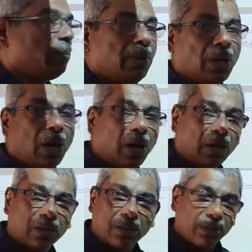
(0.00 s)
by
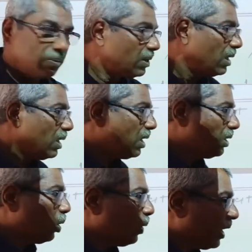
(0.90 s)
r.
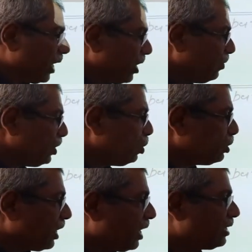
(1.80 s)
Now again we know
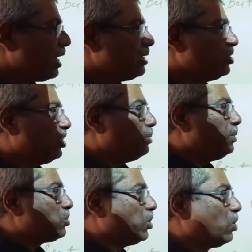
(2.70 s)
that gm
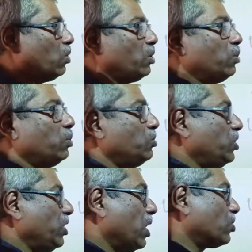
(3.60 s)
is equal to
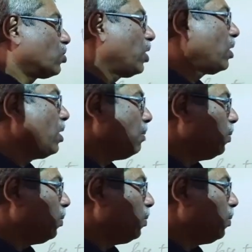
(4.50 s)
gr square.